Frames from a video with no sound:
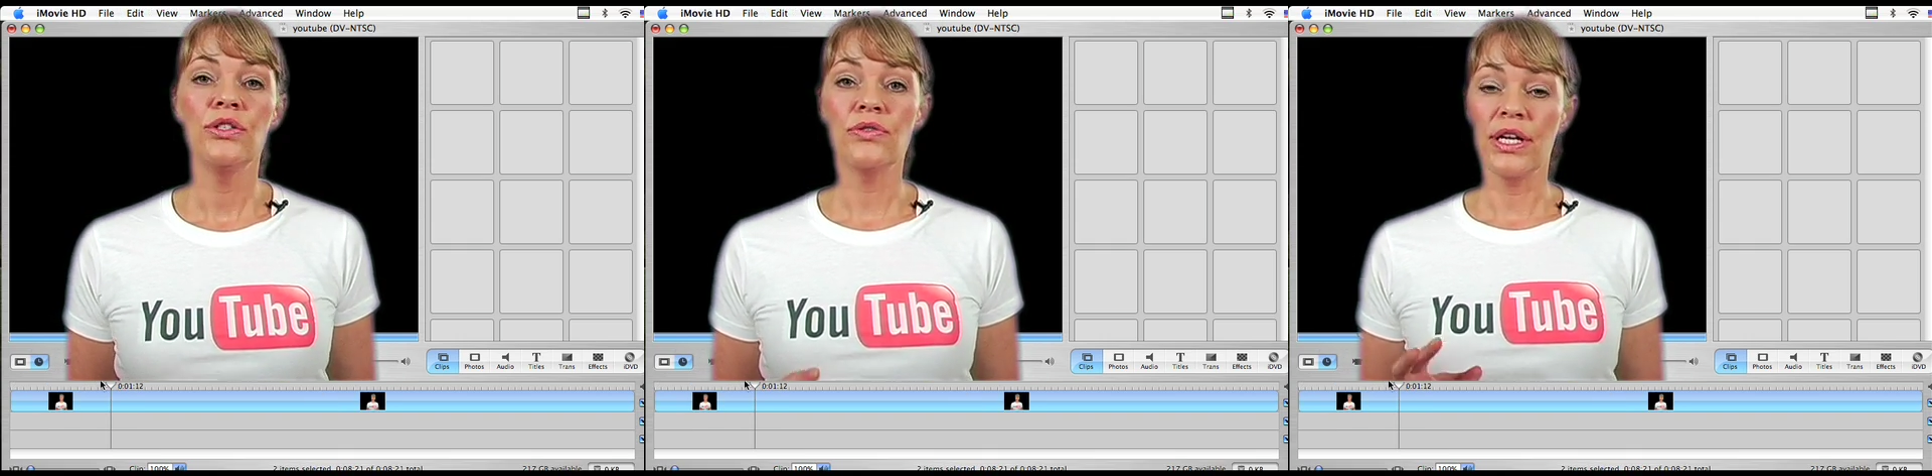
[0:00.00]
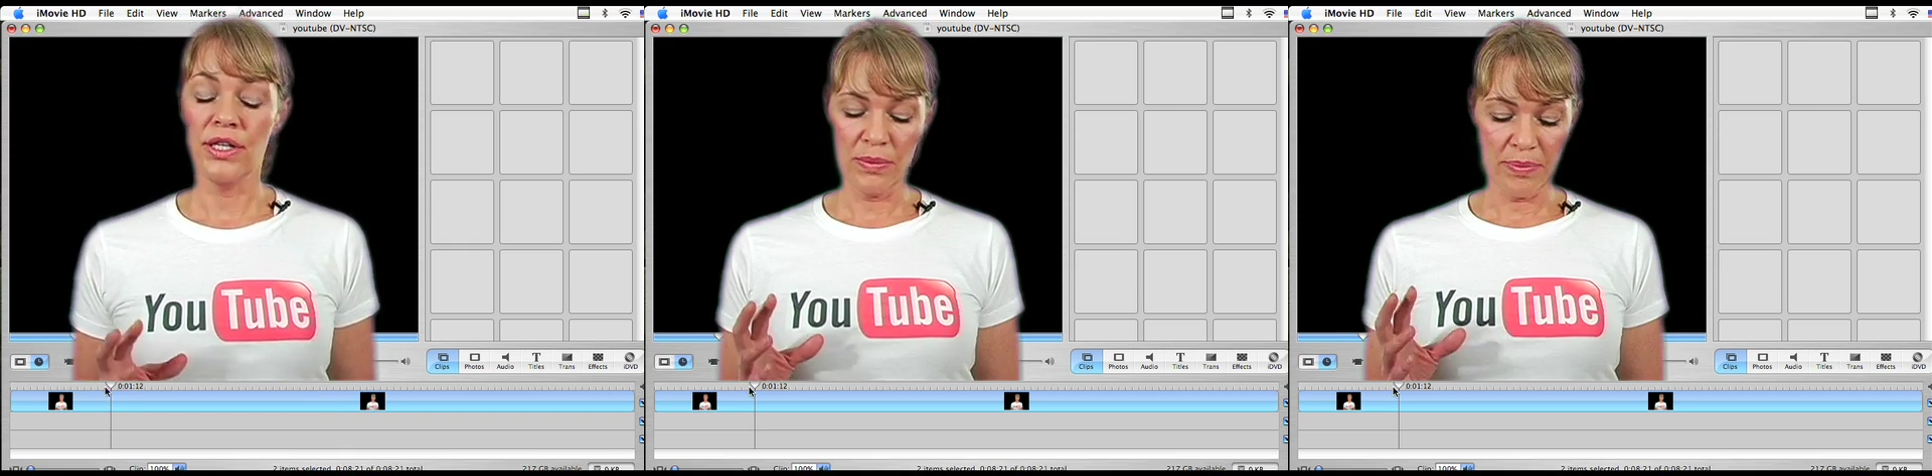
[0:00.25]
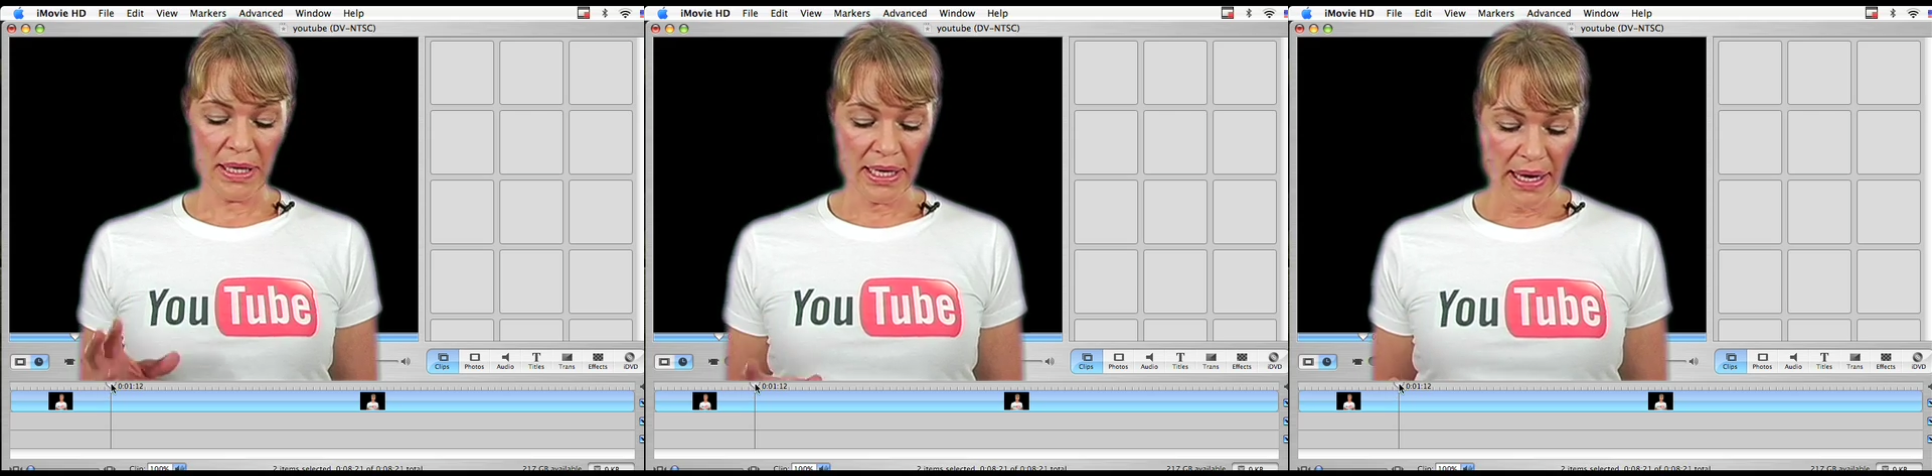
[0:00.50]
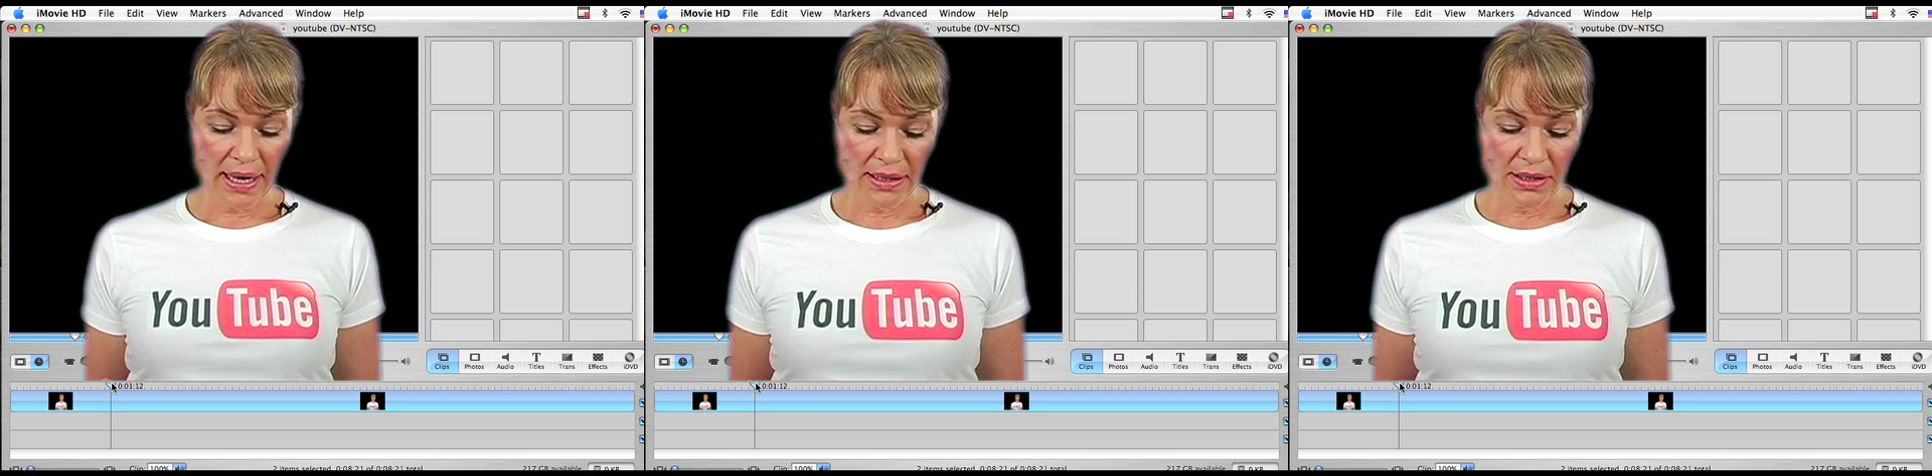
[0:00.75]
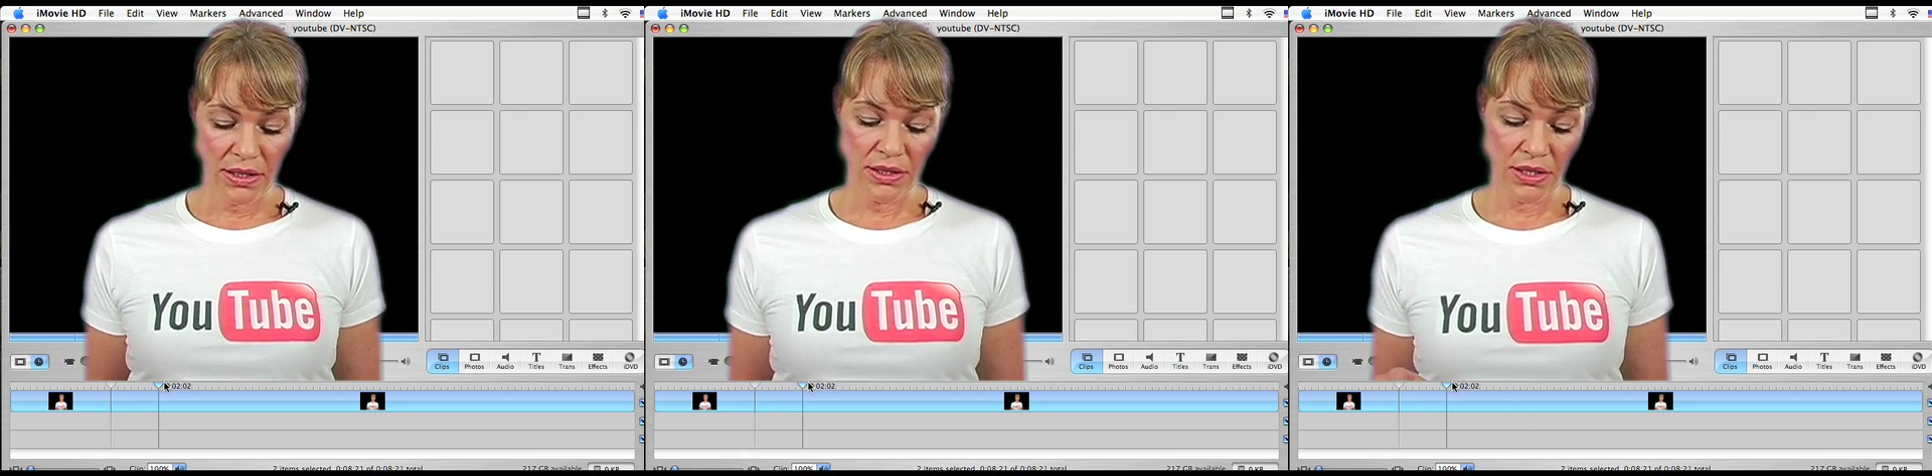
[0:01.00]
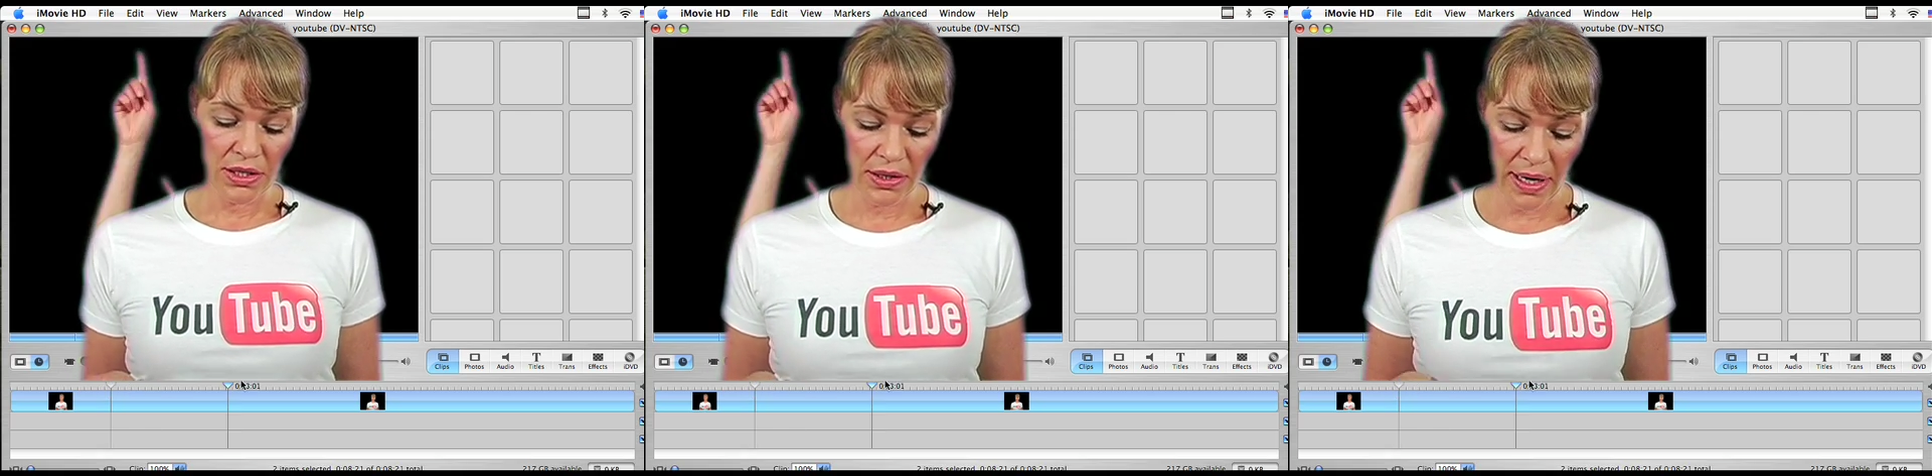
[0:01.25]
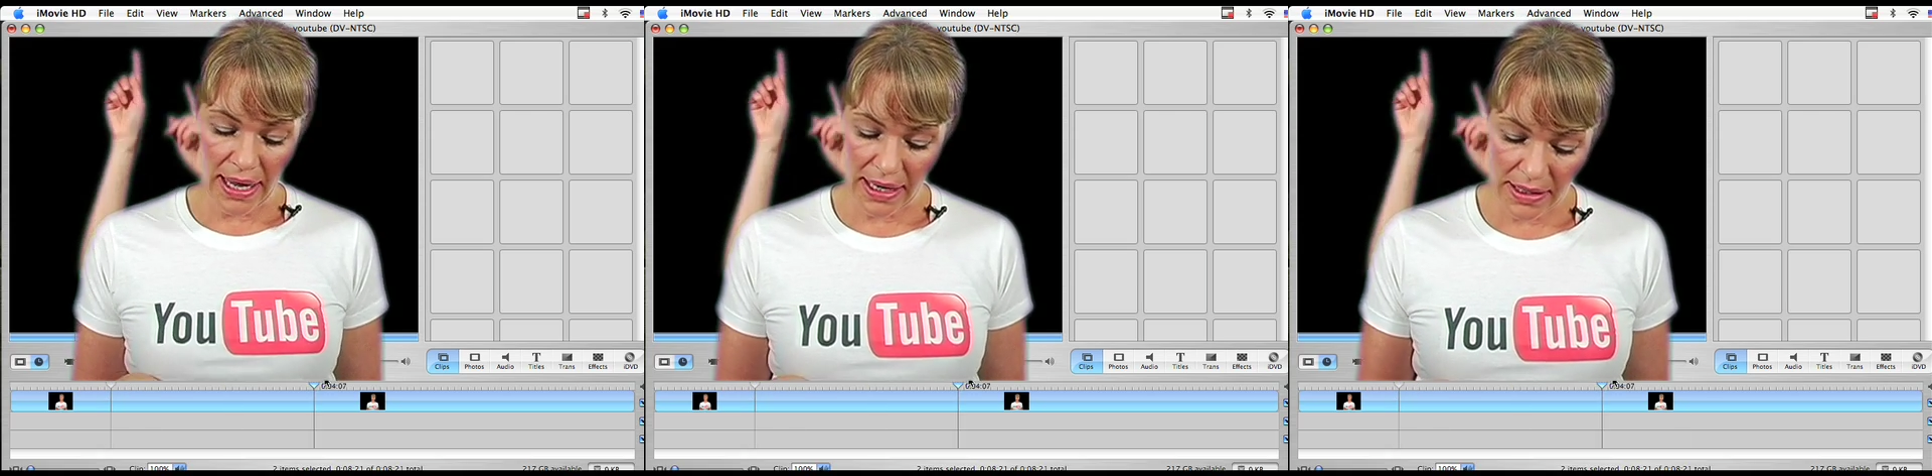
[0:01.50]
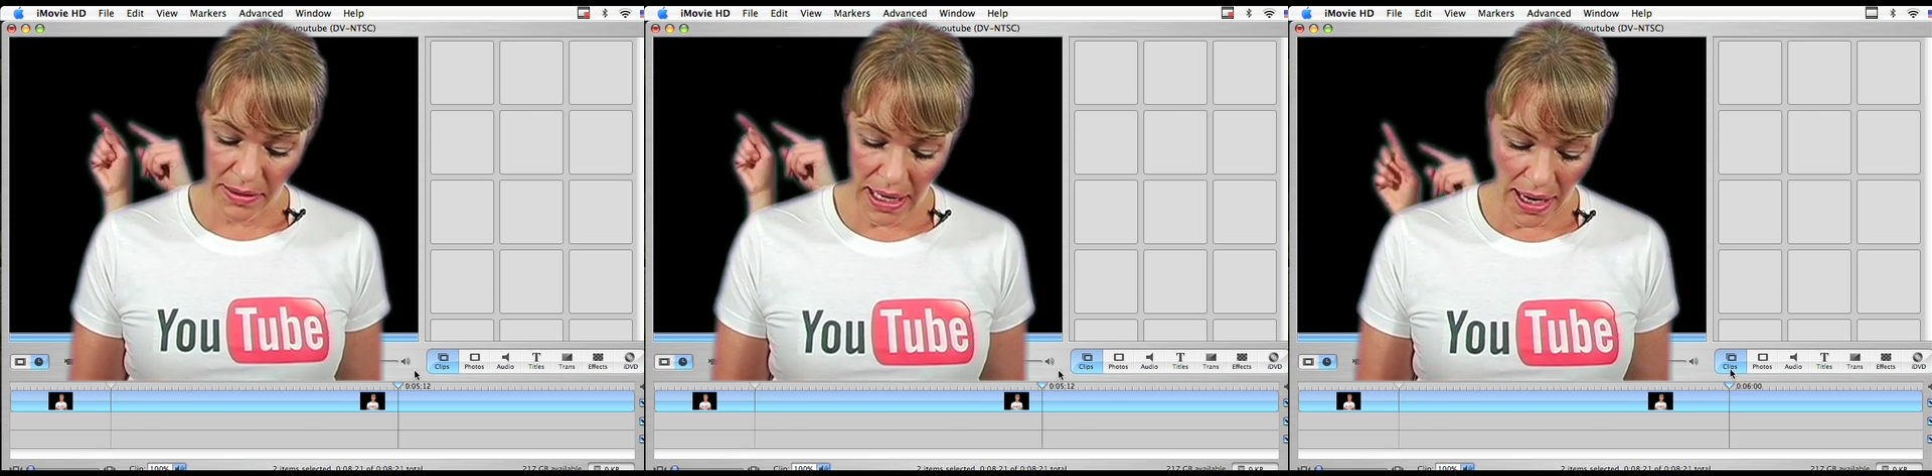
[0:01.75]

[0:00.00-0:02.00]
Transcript: Drag your playhead to your edit